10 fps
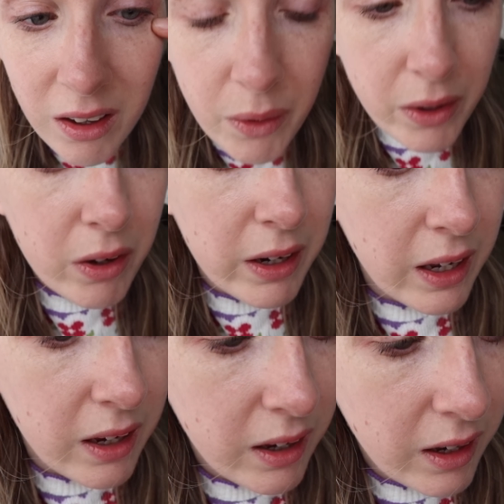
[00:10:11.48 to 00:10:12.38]
Oh, I got
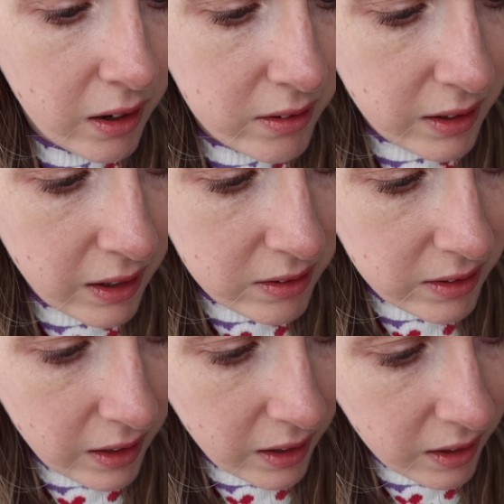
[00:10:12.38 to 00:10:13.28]
it. I don't know how I
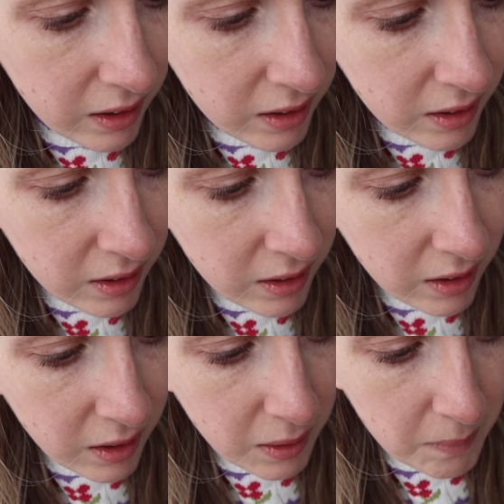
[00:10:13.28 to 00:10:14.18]
did that.
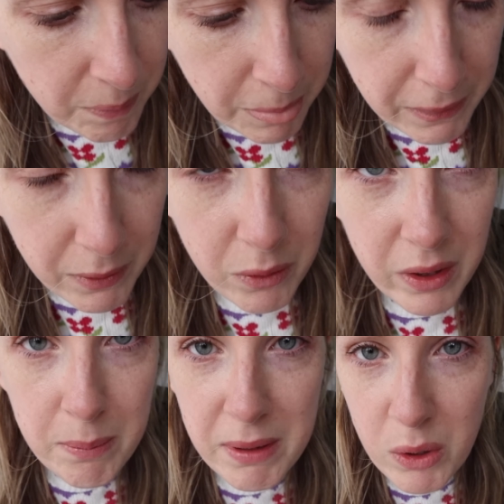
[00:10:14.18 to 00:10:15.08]

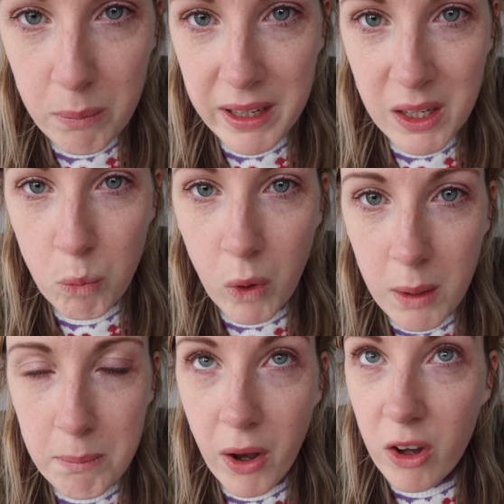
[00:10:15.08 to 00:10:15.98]
Well, there better not be any
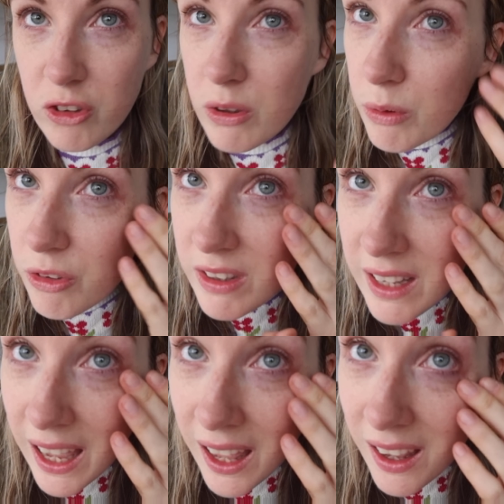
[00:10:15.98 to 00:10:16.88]
worm particles
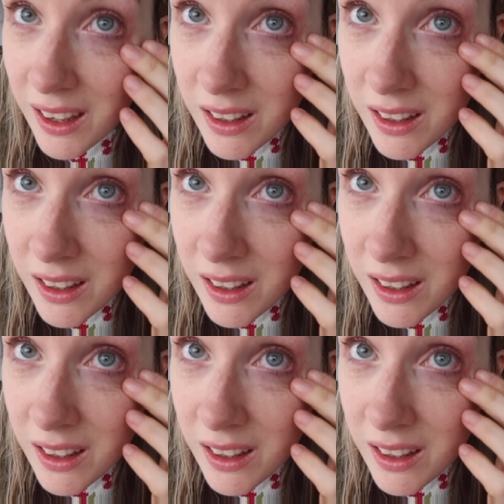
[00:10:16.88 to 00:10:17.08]
in that.